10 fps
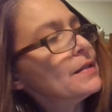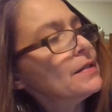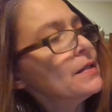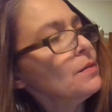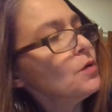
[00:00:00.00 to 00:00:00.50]

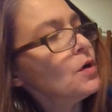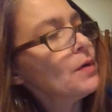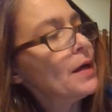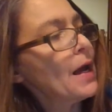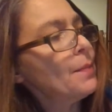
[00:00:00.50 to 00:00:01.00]
16 more
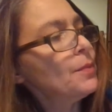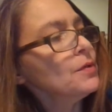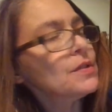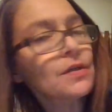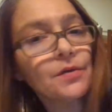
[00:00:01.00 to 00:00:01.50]
red
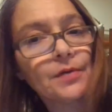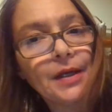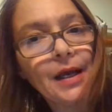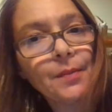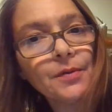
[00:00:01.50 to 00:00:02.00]
apples than
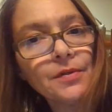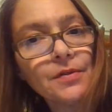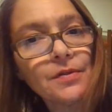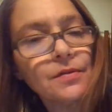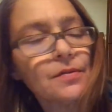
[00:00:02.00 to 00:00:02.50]
green
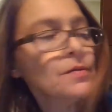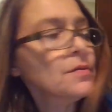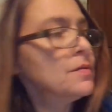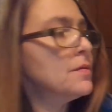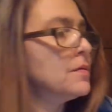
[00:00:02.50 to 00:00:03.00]
apples.
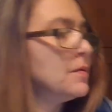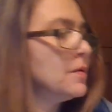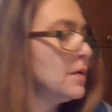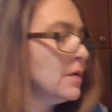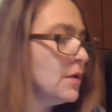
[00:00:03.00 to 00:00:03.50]

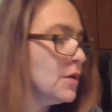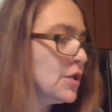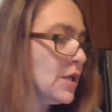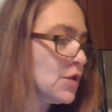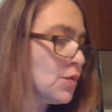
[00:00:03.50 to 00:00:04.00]

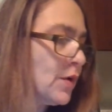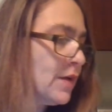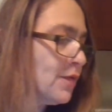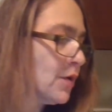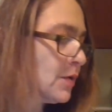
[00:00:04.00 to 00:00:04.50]
She has
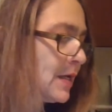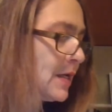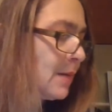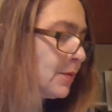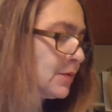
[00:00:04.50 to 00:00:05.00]
24 green
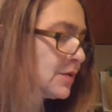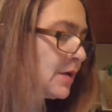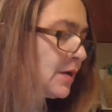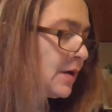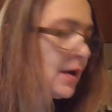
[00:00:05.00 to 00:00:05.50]
apples.
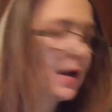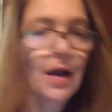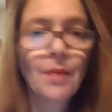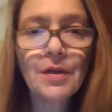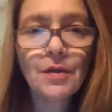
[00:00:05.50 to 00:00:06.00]

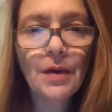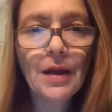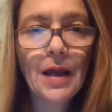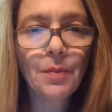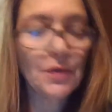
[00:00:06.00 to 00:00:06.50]
How many
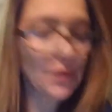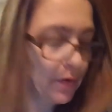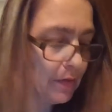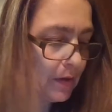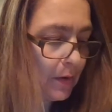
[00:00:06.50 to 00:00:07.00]
red apples
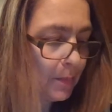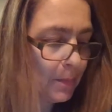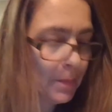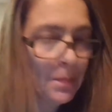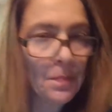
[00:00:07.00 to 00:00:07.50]
are there?
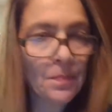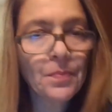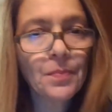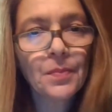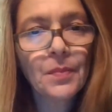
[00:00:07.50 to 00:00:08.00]

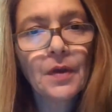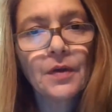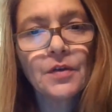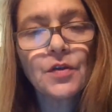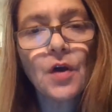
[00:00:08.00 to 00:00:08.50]

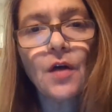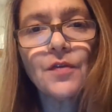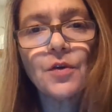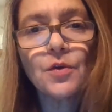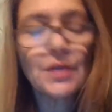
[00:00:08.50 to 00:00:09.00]

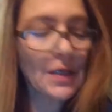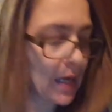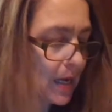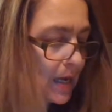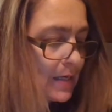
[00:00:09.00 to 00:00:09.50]
Solve
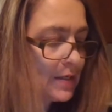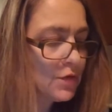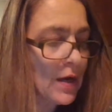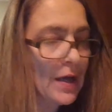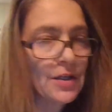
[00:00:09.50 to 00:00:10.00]
using any
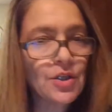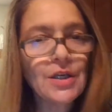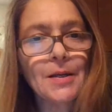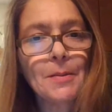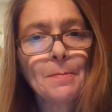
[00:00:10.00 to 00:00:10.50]

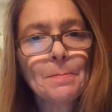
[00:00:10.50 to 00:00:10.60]
strategy.